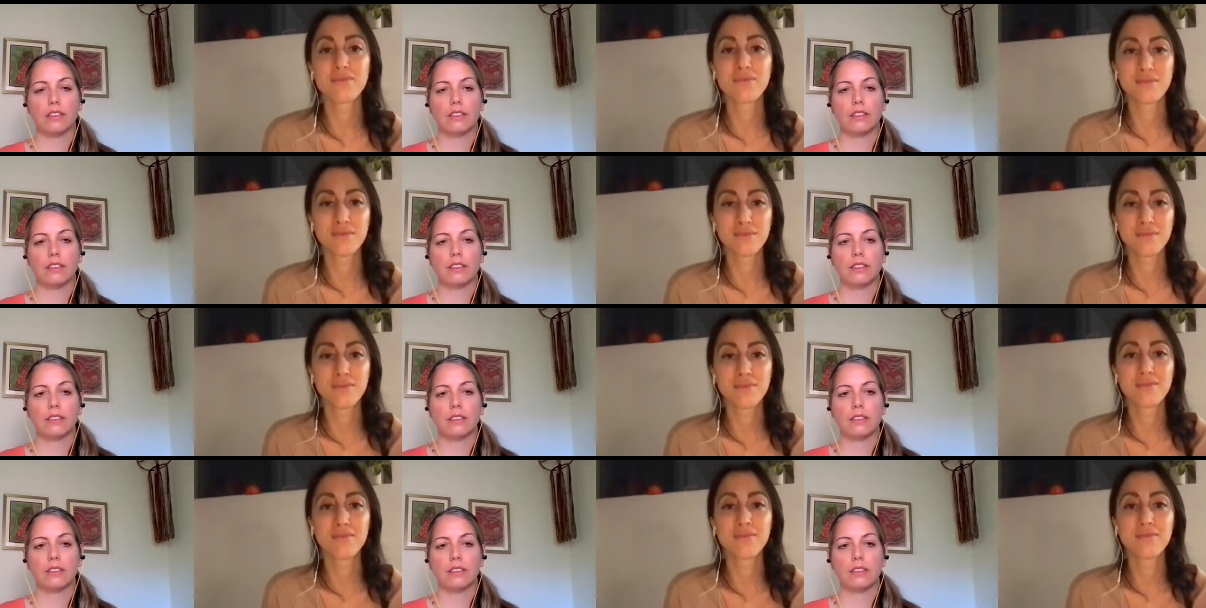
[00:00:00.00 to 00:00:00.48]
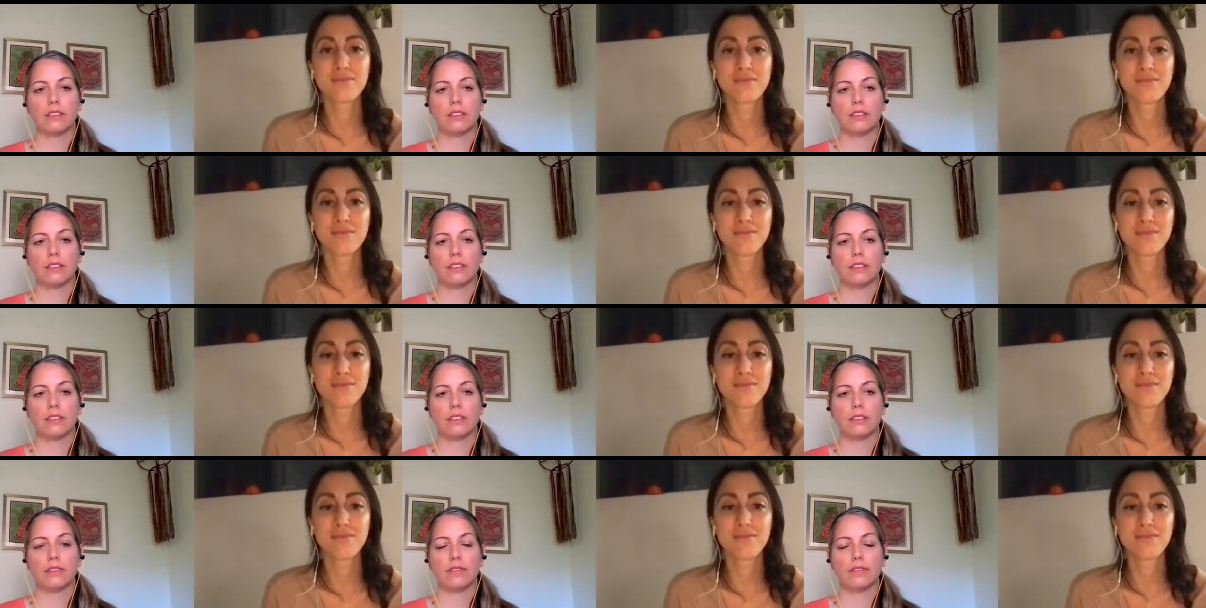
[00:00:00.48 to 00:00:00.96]

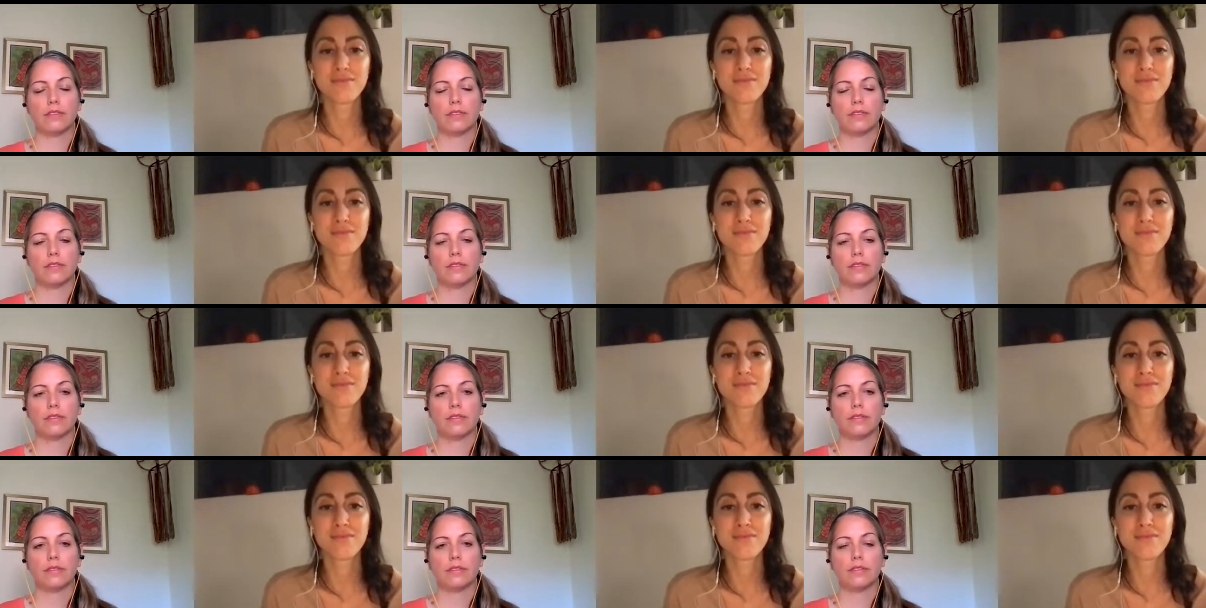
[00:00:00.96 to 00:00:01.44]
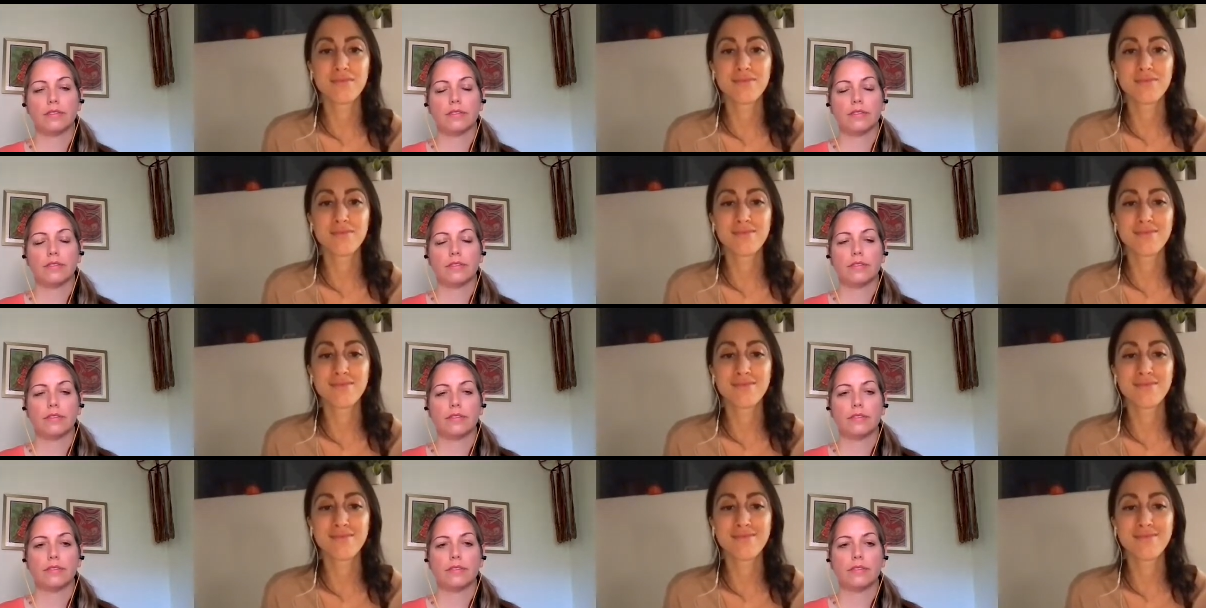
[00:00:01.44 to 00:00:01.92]

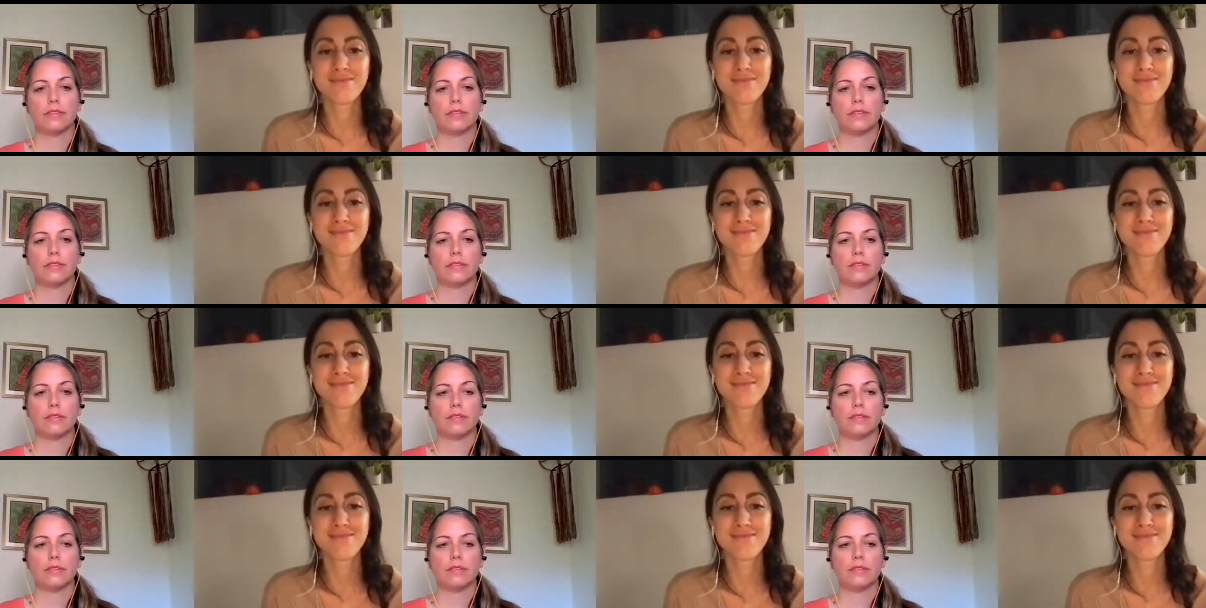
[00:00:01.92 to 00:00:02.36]
[no speech]